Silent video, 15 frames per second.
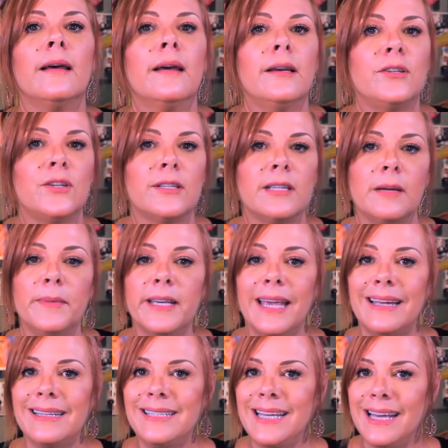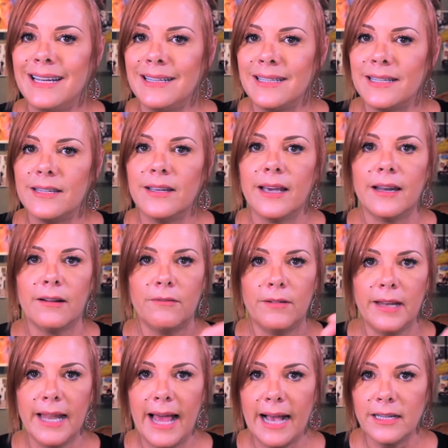Is your stomach getting tense? You gotta
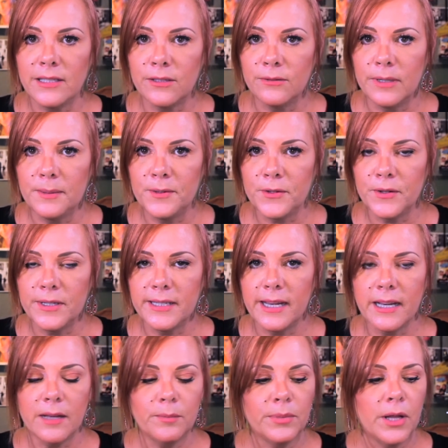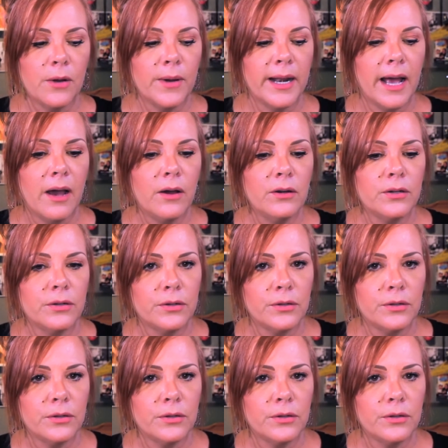relax the ribs for a second, blow it out.